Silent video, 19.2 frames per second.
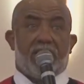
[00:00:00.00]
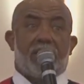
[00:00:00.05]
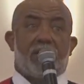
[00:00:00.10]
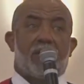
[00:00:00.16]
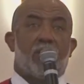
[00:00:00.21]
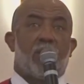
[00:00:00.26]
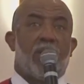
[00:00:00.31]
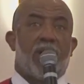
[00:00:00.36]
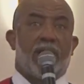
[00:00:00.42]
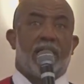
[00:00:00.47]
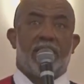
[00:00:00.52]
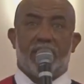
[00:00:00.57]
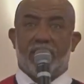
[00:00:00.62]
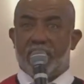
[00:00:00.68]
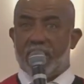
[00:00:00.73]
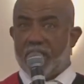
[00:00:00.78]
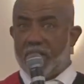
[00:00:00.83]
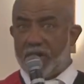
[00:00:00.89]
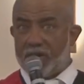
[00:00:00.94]
All right.
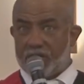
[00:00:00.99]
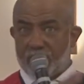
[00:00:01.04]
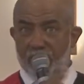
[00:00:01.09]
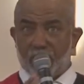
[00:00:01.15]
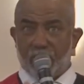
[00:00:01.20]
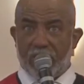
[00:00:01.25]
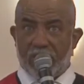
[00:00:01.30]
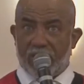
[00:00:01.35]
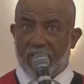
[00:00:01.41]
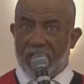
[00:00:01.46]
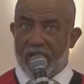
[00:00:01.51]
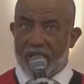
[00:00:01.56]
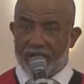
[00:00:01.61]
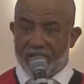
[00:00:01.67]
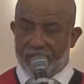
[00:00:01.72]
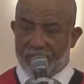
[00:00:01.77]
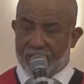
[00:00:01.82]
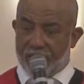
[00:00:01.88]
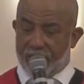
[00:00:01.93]
And there are some
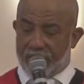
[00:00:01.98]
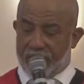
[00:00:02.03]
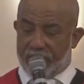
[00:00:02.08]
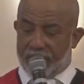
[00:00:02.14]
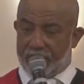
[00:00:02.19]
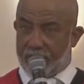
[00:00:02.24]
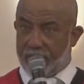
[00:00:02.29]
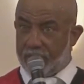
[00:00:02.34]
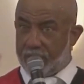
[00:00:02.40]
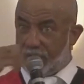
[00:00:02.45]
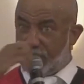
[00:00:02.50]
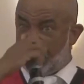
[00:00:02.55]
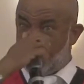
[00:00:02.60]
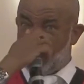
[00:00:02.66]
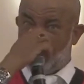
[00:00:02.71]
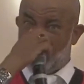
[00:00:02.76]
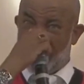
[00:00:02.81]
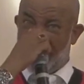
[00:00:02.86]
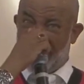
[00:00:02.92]
theological issues
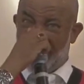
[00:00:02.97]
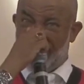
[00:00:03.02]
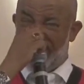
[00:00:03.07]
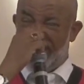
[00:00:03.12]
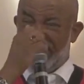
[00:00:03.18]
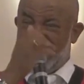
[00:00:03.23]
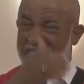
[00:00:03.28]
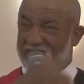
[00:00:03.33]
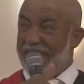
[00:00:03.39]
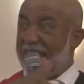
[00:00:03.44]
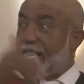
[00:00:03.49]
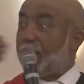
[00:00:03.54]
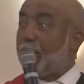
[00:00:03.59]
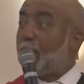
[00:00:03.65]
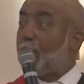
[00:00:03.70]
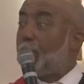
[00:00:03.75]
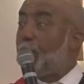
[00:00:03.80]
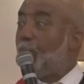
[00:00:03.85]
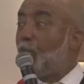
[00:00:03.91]
as well that
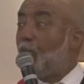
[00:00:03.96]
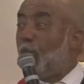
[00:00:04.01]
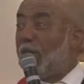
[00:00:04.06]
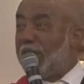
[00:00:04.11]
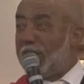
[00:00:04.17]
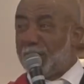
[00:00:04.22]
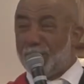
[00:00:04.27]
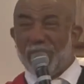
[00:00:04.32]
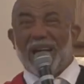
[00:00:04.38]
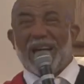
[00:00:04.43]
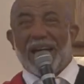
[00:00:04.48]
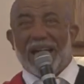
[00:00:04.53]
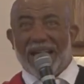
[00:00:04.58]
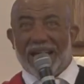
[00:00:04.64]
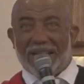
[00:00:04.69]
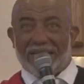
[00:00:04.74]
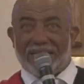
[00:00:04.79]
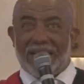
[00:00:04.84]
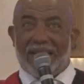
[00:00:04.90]
are running
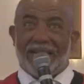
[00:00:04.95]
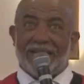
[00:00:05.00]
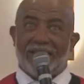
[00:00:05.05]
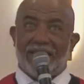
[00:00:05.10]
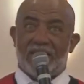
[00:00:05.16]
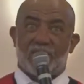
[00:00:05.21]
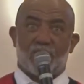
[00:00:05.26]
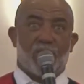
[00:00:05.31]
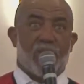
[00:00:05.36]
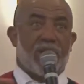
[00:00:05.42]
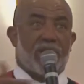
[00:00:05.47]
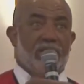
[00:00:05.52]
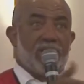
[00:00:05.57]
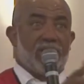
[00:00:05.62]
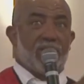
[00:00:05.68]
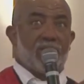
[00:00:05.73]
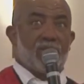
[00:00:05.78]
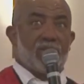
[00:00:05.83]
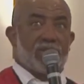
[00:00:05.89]
behind that. That's why
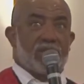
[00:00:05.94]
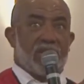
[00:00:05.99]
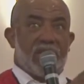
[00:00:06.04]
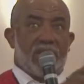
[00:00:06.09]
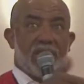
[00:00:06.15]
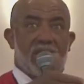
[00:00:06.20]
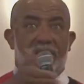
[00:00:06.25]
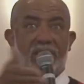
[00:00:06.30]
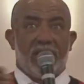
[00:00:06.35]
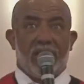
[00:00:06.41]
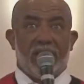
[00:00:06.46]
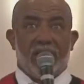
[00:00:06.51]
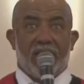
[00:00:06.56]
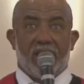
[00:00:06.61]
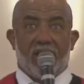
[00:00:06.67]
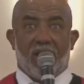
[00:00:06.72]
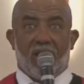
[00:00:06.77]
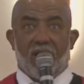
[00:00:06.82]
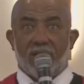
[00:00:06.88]
you don't see it
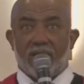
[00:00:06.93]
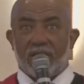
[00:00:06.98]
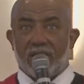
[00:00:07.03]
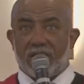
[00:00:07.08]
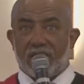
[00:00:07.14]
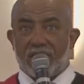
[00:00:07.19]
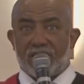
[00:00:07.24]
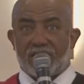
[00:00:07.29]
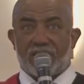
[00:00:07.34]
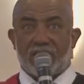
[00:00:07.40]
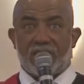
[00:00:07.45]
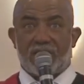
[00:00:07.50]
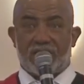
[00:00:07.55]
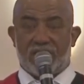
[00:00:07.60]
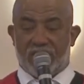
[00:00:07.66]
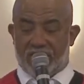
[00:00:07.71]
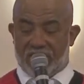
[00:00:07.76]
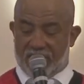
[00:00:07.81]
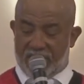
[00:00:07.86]

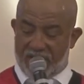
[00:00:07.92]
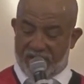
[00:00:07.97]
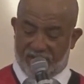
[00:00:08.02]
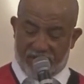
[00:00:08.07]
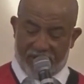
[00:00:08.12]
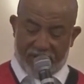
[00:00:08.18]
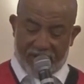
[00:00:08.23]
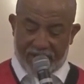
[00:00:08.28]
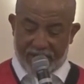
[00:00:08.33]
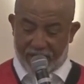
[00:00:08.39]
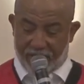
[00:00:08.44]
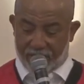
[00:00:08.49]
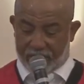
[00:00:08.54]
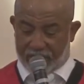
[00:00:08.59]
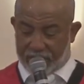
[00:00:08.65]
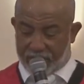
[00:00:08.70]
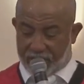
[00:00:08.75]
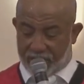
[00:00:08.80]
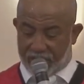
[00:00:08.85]
consistent in every house.
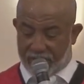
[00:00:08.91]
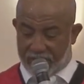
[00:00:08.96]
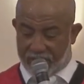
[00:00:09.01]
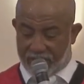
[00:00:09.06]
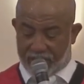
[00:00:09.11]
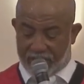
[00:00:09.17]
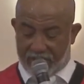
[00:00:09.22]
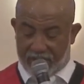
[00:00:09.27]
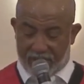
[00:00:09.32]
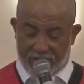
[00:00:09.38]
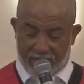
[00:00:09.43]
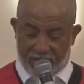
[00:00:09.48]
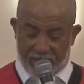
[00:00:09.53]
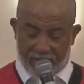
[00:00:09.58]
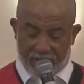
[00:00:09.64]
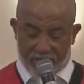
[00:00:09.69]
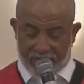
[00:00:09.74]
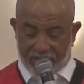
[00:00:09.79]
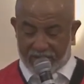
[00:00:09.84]
So there are the,
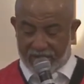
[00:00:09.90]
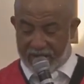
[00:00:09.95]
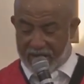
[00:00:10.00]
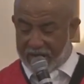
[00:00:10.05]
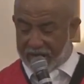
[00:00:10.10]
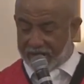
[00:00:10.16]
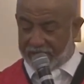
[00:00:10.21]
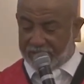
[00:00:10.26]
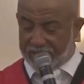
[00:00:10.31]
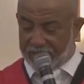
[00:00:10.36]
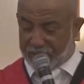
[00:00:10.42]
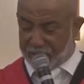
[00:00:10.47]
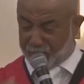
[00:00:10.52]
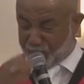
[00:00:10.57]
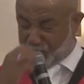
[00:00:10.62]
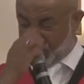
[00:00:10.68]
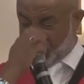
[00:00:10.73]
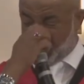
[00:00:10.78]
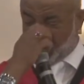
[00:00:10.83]
there's theology
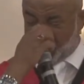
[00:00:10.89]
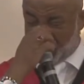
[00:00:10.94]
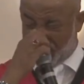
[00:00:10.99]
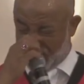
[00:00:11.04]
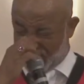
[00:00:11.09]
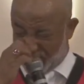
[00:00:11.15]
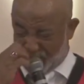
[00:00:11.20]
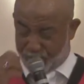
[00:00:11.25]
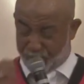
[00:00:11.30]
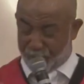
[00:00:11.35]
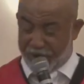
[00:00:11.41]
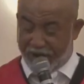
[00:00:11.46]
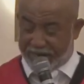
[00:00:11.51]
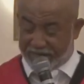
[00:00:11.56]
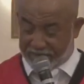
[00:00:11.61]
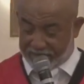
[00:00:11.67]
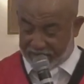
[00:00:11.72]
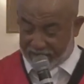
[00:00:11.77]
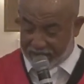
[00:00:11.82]
and principles and
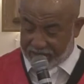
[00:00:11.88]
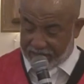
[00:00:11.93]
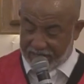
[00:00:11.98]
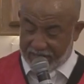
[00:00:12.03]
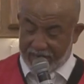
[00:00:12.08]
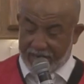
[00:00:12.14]
praxis,